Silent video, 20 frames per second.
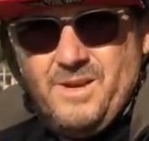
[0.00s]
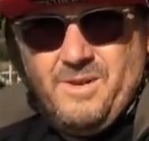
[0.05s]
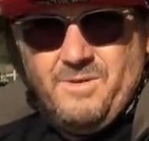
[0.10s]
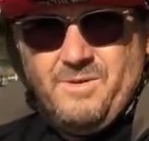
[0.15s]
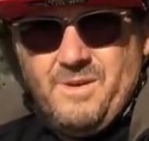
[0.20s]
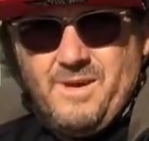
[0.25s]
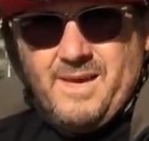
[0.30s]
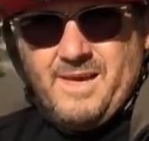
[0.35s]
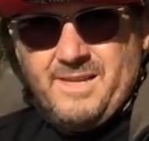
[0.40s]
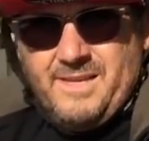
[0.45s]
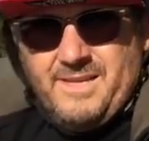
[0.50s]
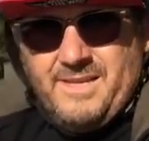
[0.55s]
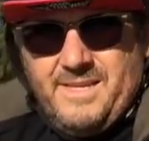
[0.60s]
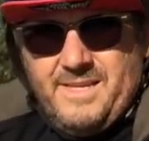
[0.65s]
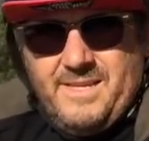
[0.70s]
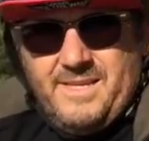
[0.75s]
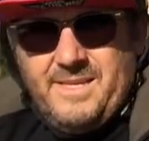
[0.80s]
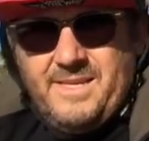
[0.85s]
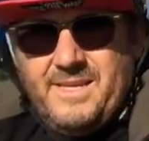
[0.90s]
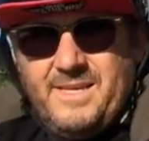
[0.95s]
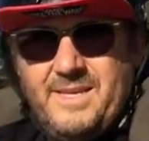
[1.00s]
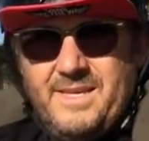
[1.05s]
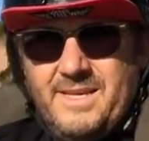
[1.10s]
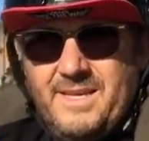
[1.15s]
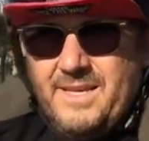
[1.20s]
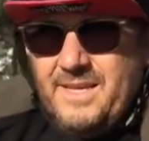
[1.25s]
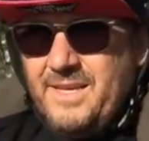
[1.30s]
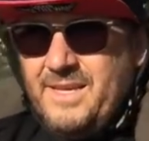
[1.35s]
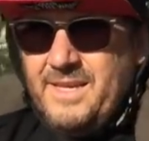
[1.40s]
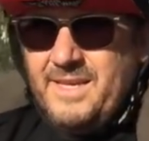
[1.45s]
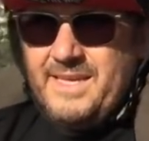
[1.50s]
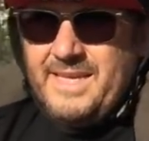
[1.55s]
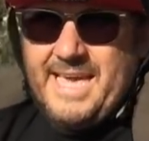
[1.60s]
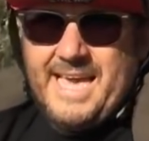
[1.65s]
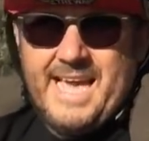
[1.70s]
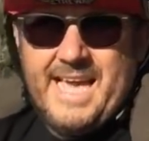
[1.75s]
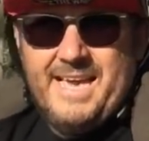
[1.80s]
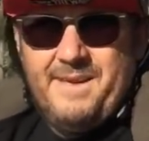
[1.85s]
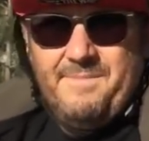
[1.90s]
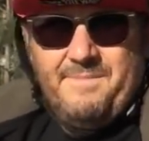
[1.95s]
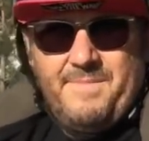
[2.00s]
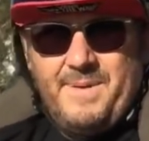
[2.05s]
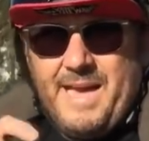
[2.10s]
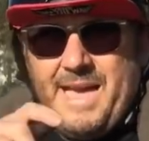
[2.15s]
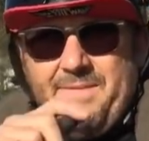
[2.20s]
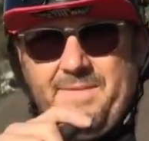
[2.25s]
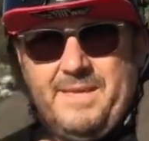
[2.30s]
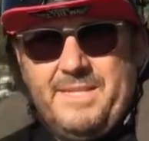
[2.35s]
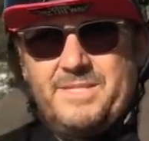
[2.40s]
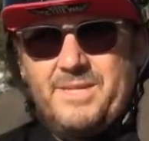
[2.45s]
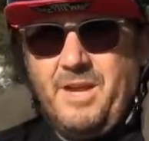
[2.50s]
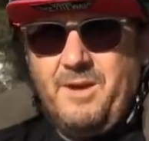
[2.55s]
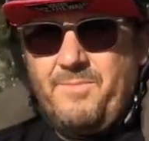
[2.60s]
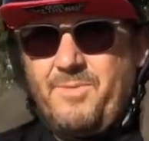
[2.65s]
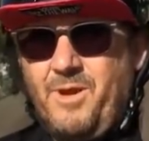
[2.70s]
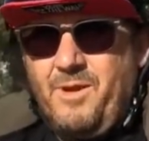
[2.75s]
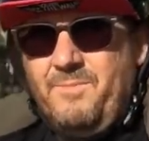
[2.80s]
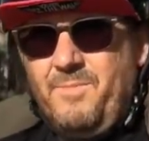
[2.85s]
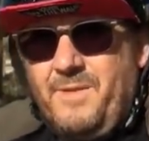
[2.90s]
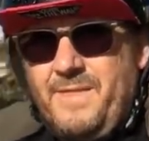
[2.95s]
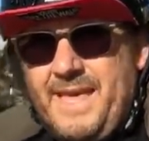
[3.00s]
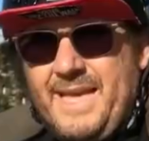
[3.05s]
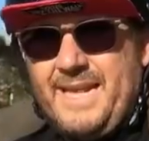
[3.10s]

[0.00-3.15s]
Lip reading: Right. Yeah, paving's no problem on that